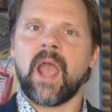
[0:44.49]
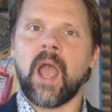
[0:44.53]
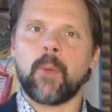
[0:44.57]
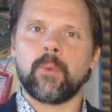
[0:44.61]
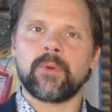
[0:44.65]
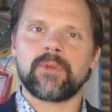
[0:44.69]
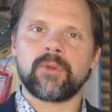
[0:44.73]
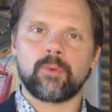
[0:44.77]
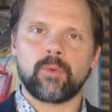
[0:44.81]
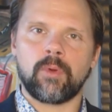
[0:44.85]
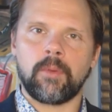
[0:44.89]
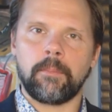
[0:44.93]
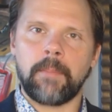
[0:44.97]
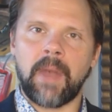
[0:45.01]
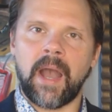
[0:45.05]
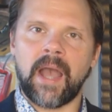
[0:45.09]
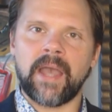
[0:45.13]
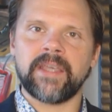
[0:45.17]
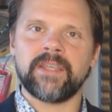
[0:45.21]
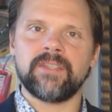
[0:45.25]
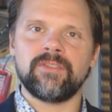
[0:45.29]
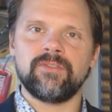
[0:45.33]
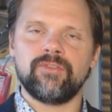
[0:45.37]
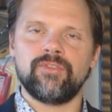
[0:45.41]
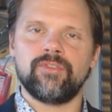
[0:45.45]
I want to
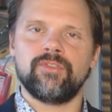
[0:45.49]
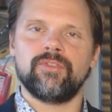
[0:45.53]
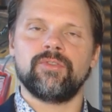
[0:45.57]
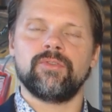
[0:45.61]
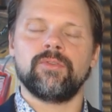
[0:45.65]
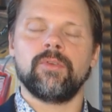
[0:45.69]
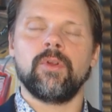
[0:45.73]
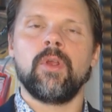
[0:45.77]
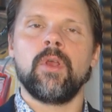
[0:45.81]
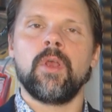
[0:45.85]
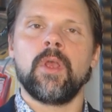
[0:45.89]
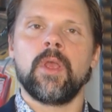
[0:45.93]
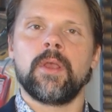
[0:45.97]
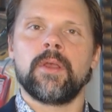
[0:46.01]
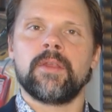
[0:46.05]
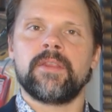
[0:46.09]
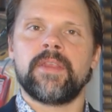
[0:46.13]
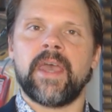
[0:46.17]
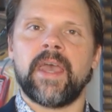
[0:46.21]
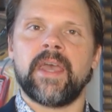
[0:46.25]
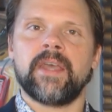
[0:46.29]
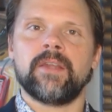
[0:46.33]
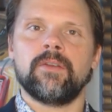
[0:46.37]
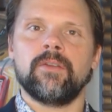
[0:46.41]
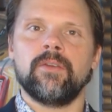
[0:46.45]
remind you
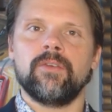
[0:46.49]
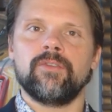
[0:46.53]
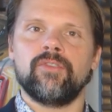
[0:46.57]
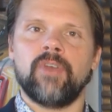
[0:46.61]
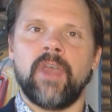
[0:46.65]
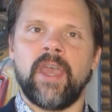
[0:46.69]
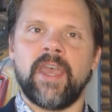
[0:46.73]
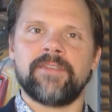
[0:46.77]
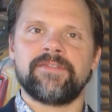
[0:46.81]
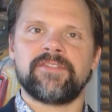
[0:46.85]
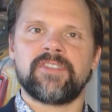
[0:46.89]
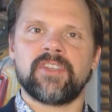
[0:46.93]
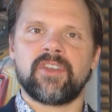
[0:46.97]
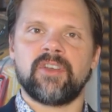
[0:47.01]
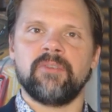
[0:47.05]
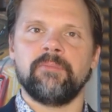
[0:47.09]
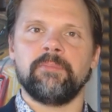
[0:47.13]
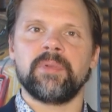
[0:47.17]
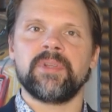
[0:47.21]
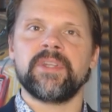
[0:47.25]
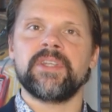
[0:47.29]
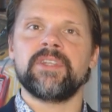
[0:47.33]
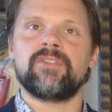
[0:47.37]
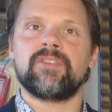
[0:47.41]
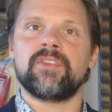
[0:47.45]
that you have to
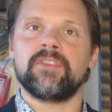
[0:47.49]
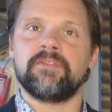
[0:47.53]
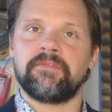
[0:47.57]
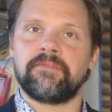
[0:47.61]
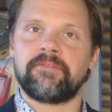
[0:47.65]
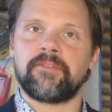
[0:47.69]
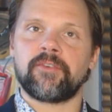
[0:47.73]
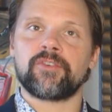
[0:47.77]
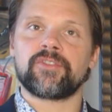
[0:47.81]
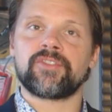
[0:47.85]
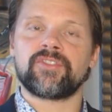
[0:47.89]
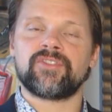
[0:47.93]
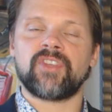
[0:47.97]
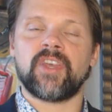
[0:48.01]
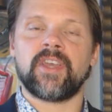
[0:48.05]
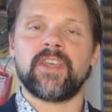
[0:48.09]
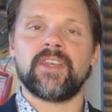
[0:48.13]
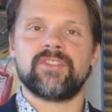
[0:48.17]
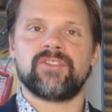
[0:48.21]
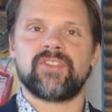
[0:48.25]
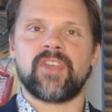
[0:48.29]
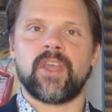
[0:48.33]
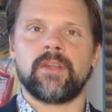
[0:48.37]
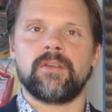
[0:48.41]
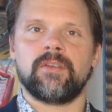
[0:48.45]
complete the first
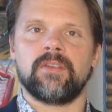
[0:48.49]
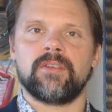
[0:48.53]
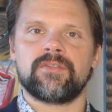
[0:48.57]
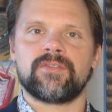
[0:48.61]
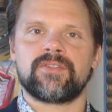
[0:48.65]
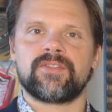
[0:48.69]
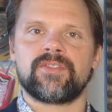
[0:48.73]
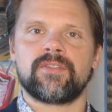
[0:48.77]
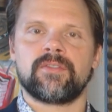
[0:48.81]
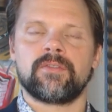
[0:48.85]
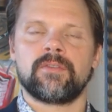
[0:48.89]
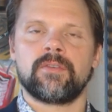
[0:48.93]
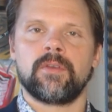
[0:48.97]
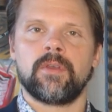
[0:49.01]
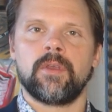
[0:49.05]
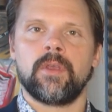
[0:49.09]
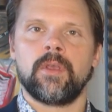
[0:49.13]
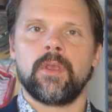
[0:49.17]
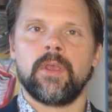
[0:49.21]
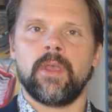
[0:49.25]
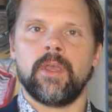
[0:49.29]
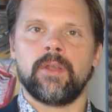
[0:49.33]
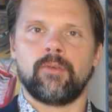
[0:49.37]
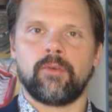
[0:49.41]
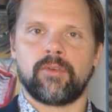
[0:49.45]
day attendance
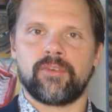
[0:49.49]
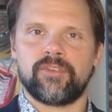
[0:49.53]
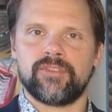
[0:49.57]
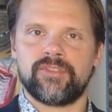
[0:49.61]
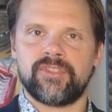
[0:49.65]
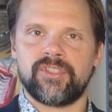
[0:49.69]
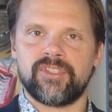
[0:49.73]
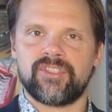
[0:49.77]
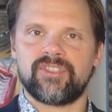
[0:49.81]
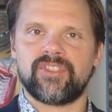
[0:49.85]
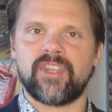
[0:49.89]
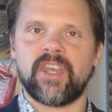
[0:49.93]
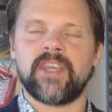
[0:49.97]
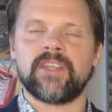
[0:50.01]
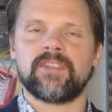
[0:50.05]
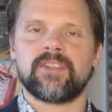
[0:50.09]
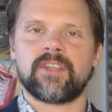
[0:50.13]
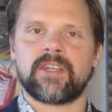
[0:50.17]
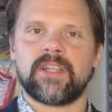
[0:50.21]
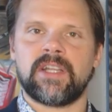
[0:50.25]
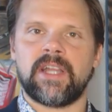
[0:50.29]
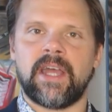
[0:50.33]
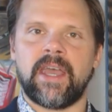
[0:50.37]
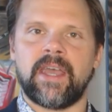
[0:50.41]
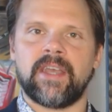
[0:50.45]
in order to stay in
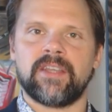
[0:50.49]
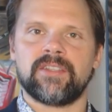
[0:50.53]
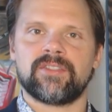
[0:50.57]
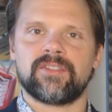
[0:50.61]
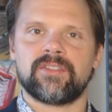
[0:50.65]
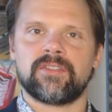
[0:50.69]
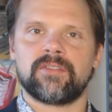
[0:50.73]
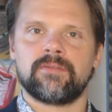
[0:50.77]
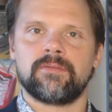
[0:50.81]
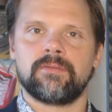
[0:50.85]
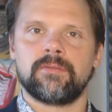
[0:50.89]
the class.